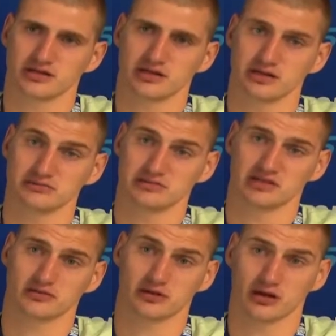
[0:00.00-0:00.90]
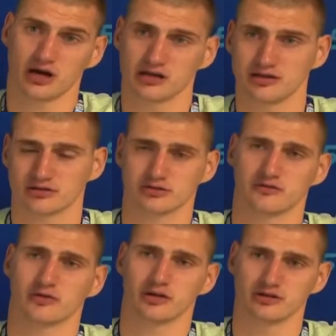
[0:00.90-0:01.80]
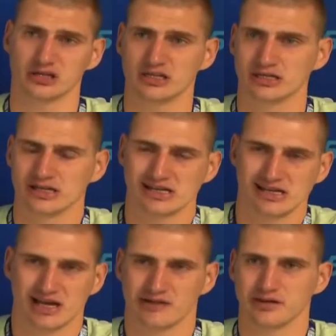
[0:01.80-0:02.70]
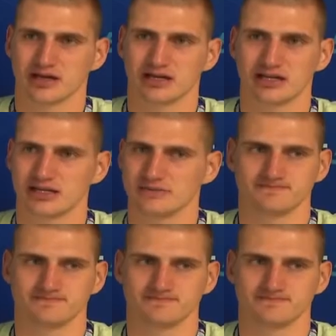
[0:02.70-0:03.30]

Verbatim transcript: Um, they scored a lot. They scored 43, and we kind of.